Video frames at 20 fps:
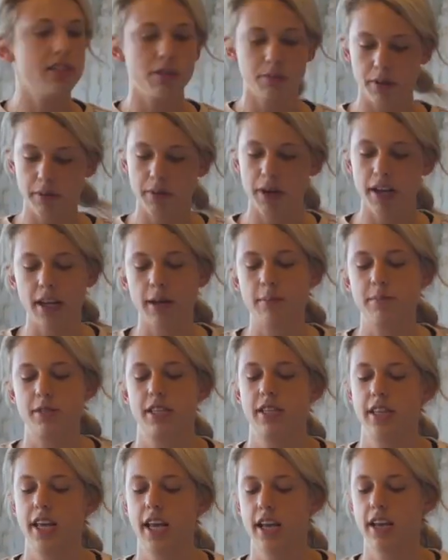So we want him
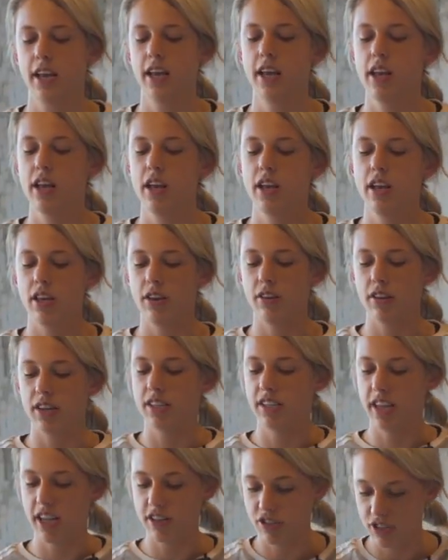to think you get
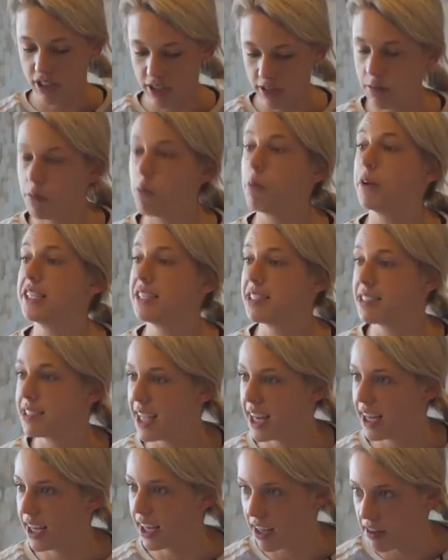attention when
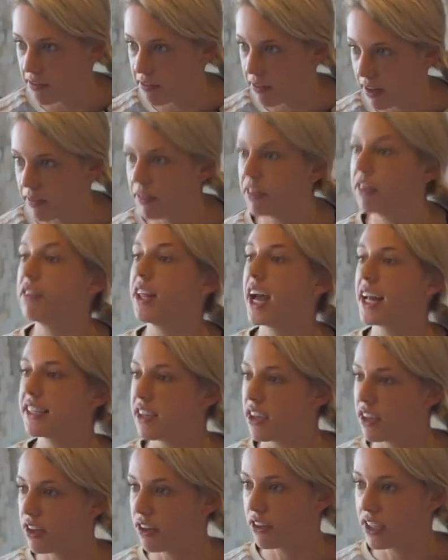sitting in front of you.
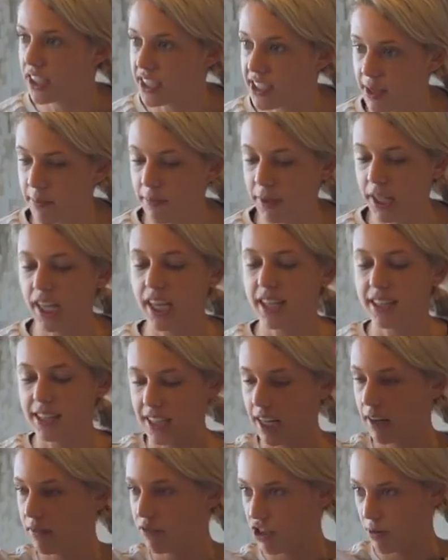That's how you greet somebody
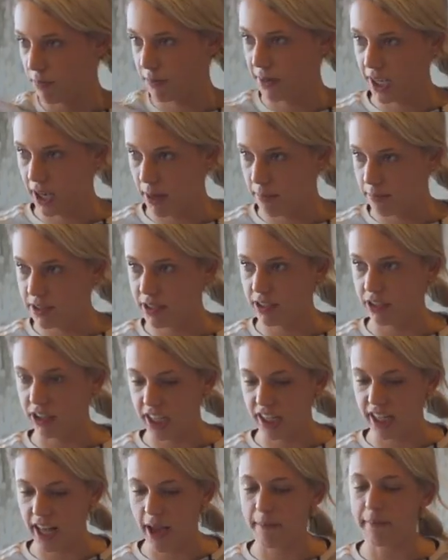instead of jumping up to
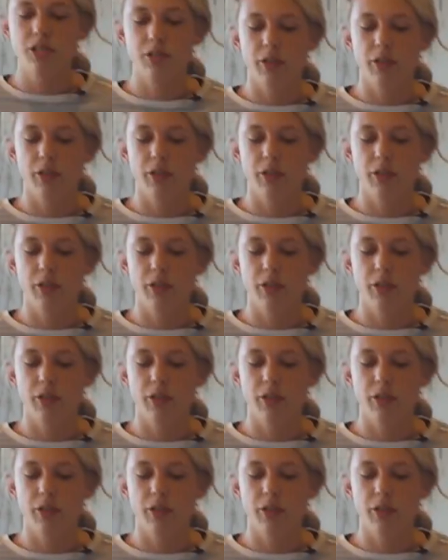greet them.